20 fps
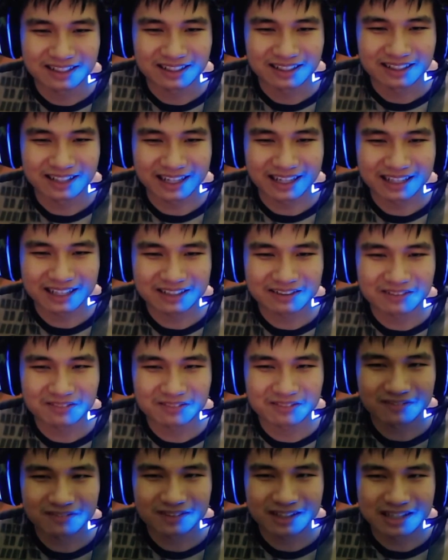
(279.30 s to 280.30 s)
Like,
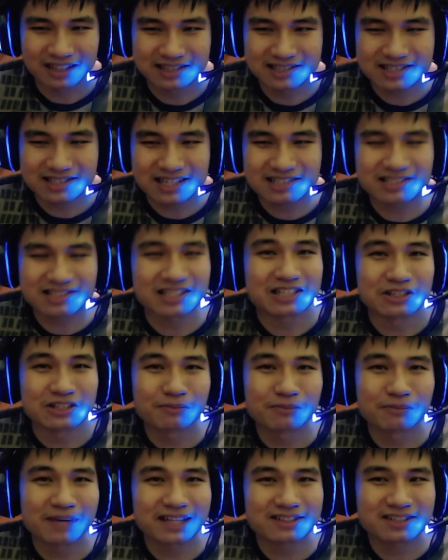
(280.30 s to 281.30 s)
is this actually
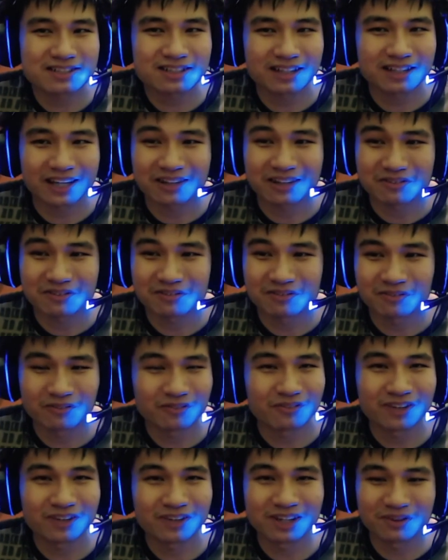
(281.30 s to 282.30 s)
you, Maty? Like,
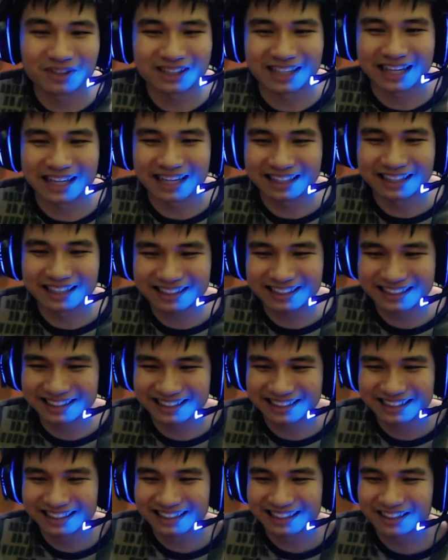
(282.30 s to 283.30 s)
what the hell?
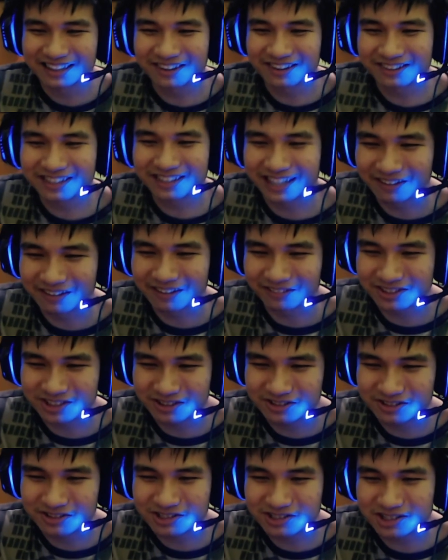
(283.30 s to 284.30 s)
Okay,
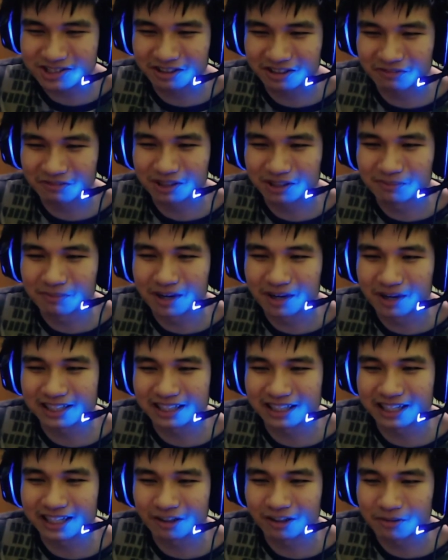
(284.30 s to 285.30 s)
so you started with a
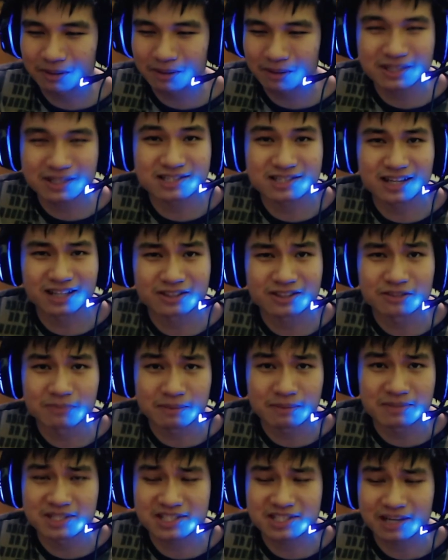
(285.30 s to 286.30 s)
Bonnie then, or maybe it's not you,
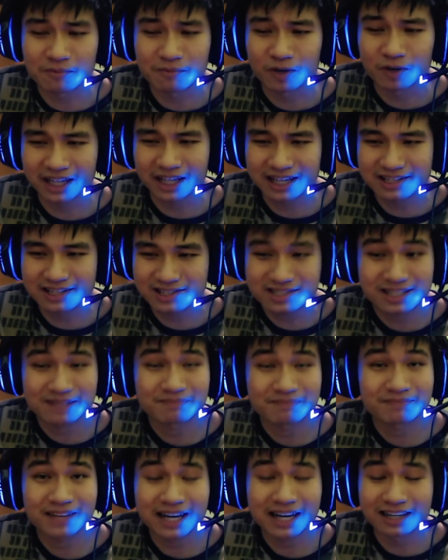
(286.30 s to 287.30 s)
maybe someone else,
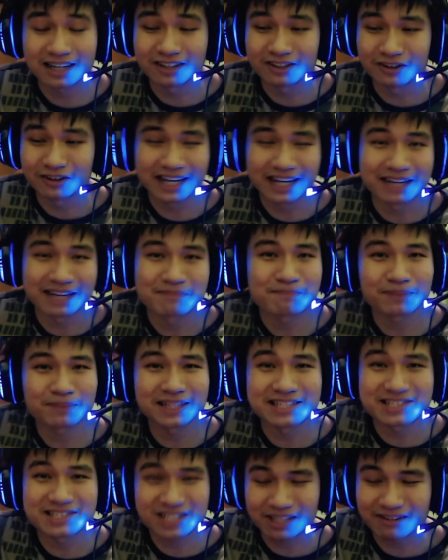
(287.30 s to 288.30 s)
I don't know. Hey,
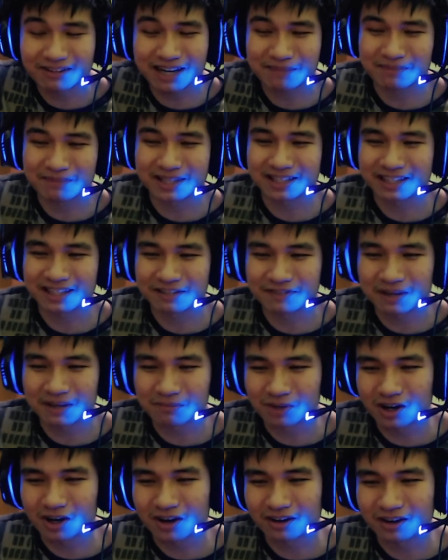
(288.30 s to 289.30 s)
please correct me if
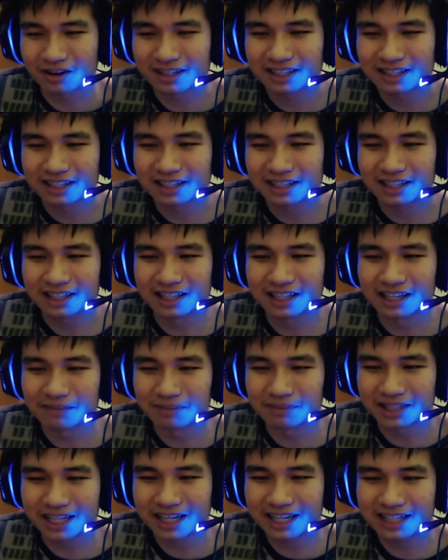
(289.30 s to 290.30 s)
I'm wrong. Uh,
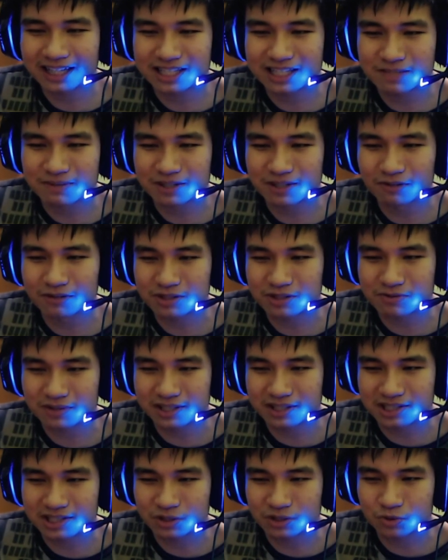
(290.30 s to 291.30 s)
but then again, this video was
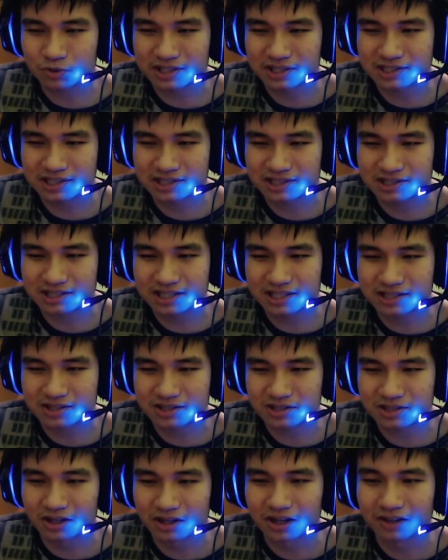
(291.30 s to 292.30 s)
released in twenty sixteen,
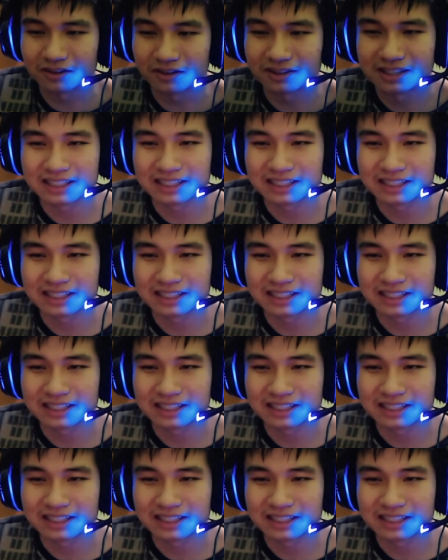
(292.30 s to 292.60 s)
so